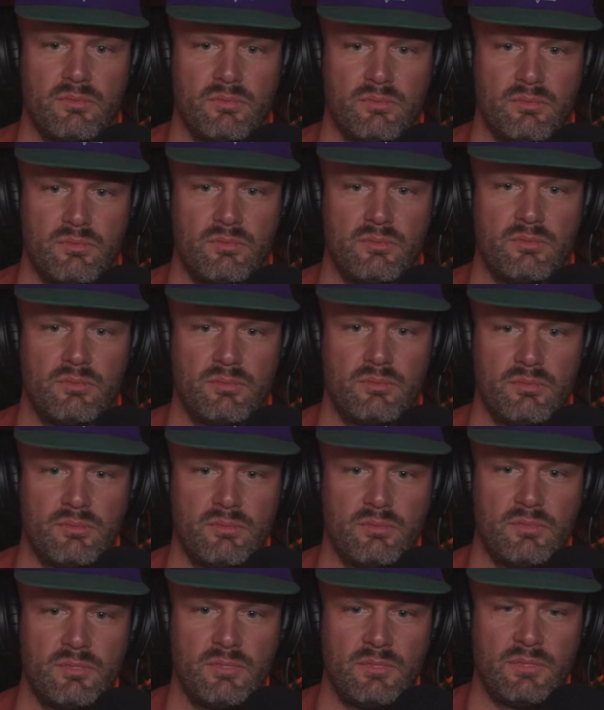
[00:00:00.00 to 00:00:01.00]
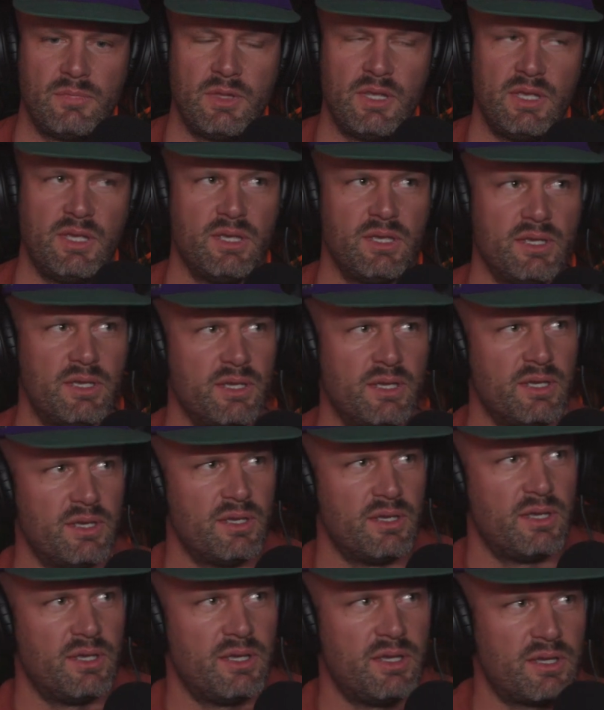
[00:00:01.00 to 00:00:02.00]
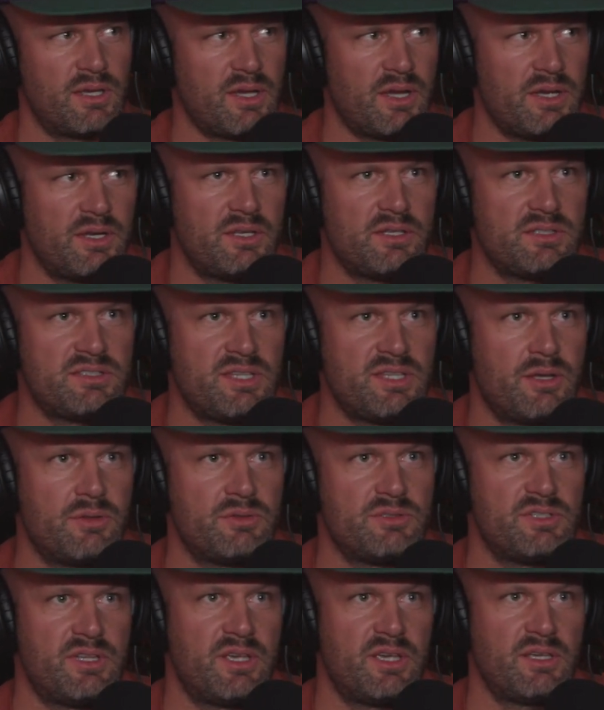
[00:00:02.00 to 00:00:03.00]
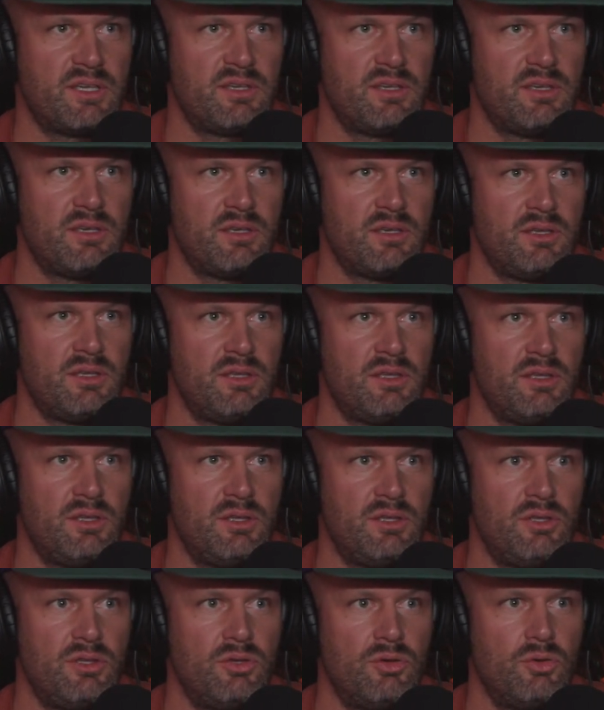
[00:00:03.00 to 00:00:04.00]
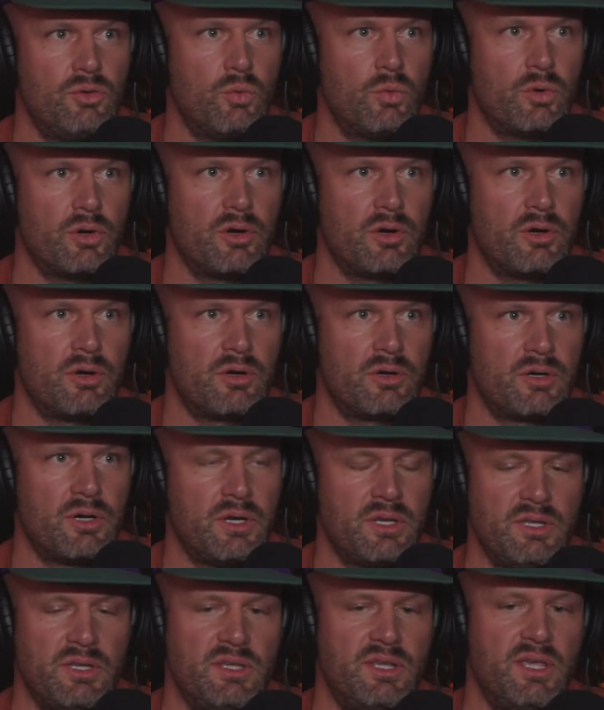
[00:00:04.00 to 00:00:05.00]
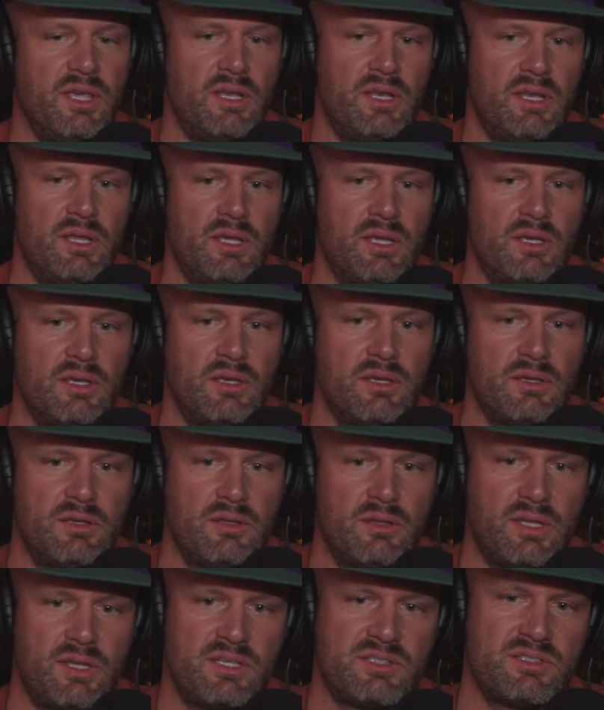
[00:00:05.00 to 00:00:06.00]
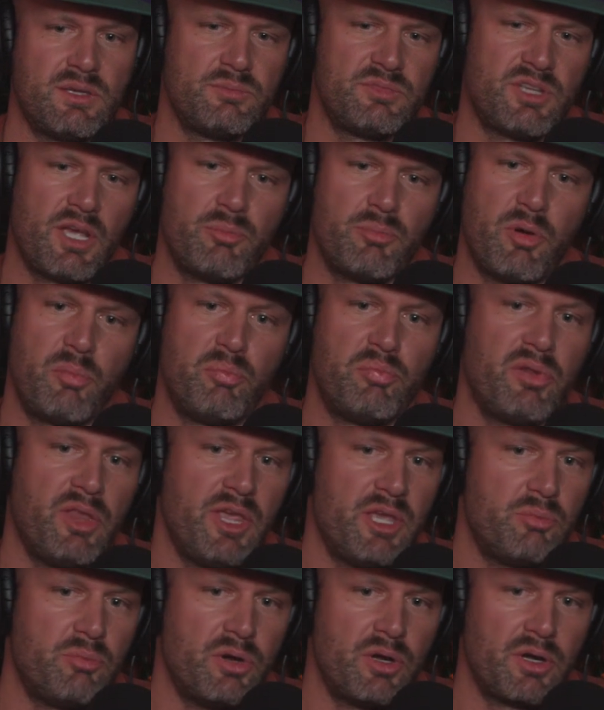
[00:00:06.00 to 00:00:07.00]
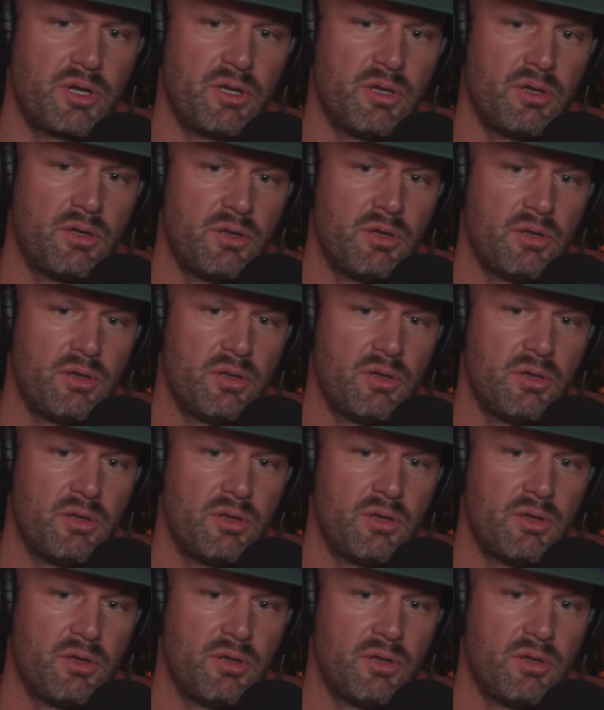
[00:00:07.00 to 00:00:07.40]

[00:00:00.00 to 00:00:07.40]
Mm. It kind of sounds like you were getting like some type of playbook